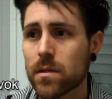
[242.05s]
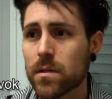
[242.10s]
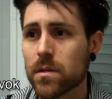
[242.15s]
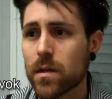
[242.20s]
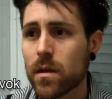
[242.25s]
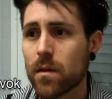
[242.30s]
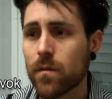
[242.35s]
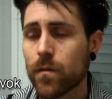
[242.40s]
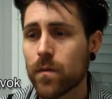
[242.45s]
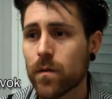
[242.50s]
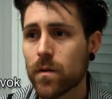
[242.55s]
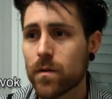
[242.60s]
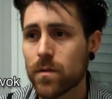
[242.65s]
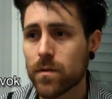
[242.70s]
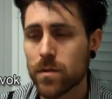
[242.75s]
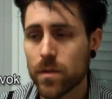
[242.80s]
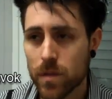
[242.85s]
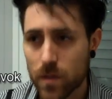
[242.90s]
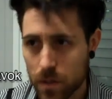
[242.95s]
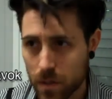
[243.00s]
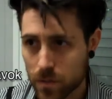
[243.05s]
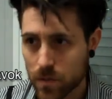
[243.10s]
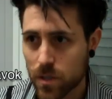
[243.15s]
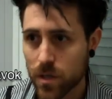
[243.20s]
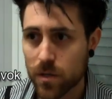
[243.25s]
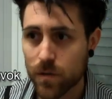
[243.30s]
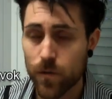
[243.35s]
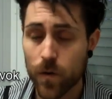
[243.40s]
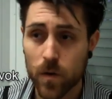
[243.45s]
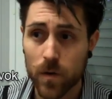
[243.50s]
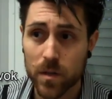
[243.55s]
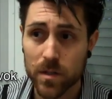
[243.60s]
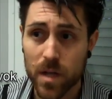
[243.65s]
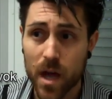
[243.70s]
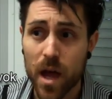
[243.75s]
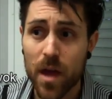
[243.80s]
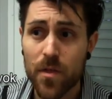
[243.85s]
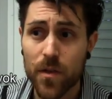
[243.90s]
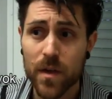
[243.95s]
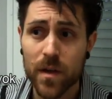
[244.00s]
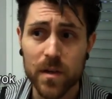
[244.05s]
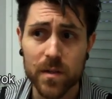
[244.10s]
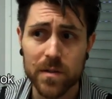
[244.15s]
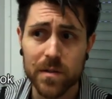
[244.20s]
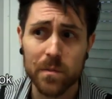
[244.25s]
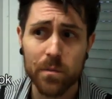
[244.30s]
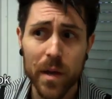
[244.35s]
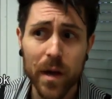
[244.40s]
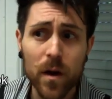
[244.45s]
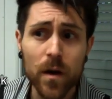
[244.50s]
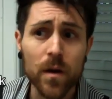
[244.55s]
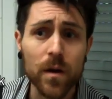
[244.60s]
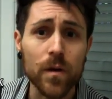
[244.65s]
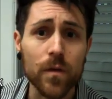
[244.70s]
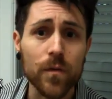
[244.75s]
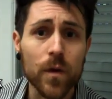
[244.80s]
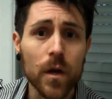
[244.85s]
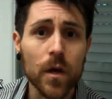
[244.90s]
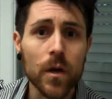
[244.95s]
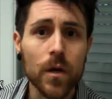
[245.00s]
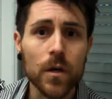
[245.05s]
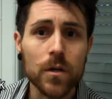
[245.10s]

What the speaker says: and such focus, I think it is imperative